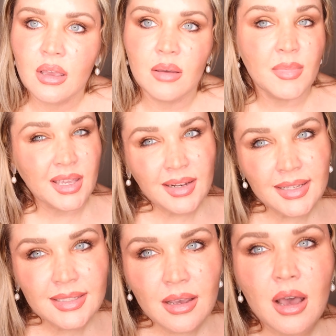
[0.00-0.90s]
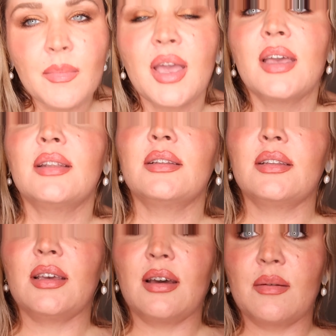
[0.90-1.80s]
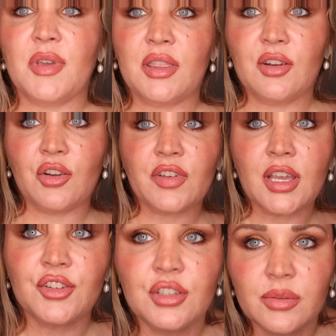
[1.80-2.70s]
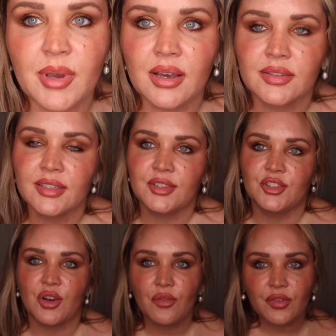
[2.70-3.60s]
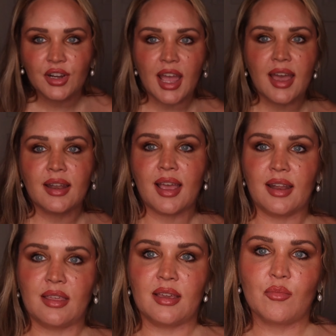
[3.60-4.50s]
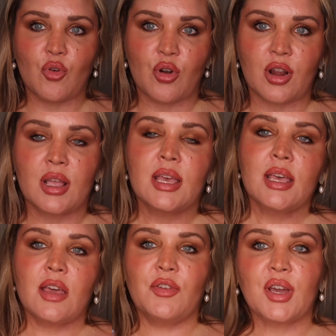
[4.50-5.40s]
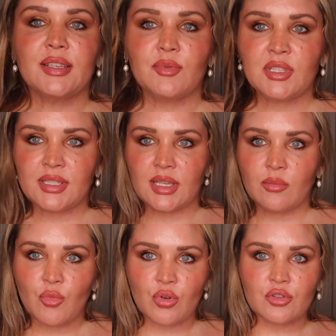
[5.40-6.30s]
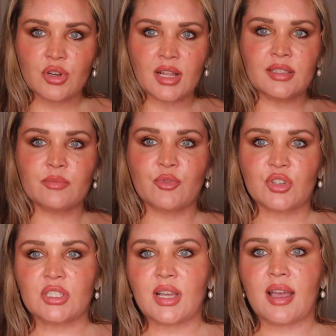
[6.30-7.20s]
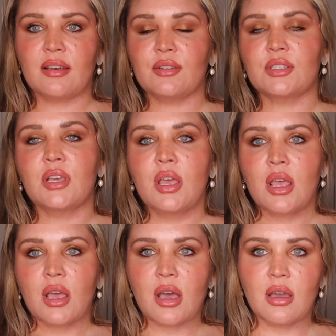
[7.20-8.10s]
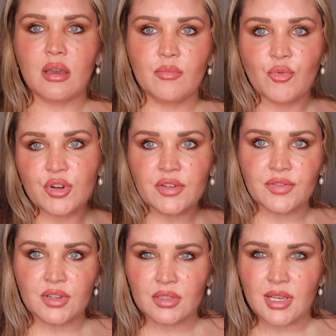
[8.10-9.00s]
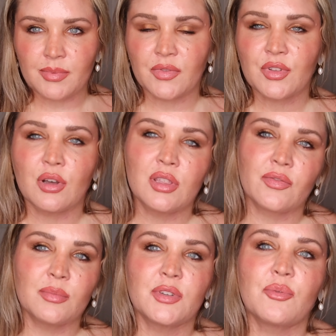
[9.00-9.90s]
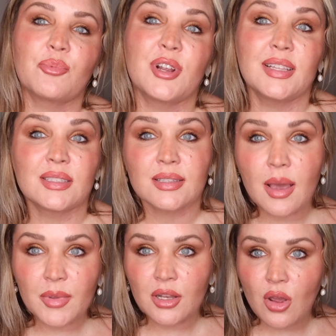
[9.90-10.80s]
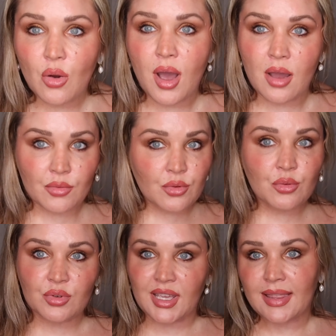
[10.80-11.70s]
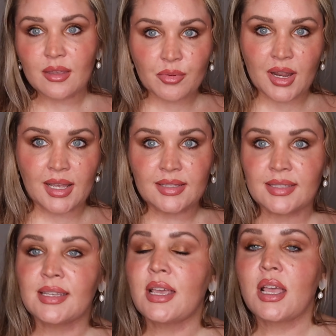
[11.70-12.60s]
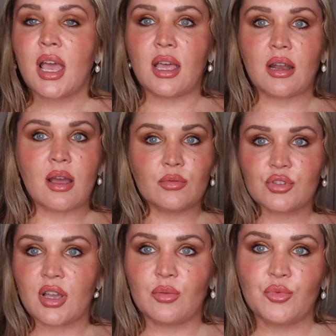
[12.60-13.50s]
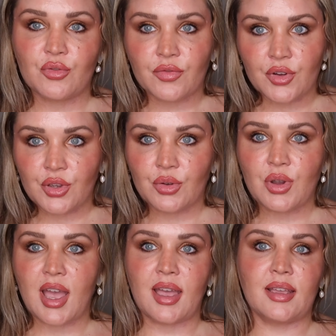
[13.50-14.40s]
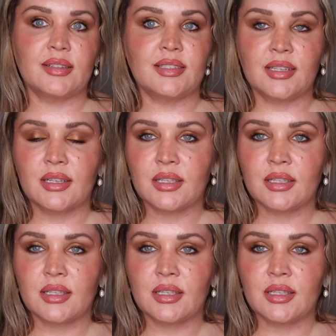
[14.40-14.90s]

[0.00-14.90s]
make a nice comment, um, hit the notifications bell so you don't forget anything more. If you guys want to see more trends, more styles, Um, more different types of clothing from different brands, let me know. I will get the brands and I will try them on for you and